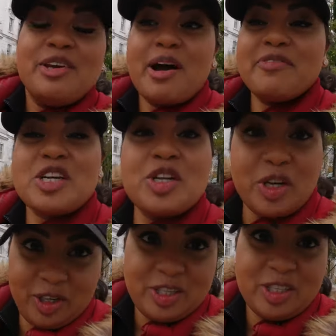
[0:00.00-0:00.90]
You have to
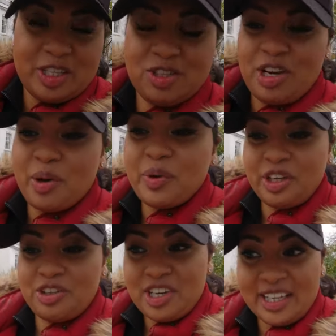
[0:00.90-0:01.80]
nurse this drink
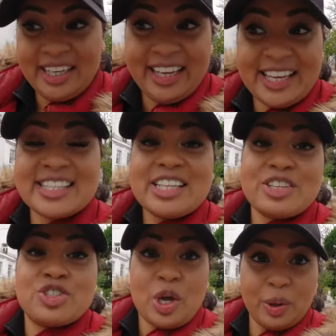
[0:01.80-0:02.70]
when you're drinking it because it
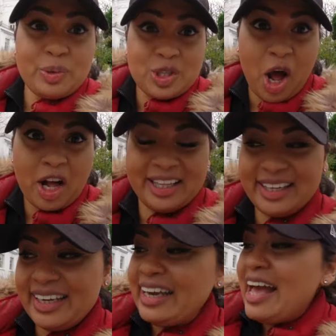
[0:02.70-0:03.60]
is so
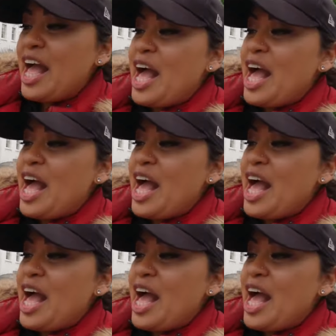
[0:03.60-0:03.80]
chocolatey.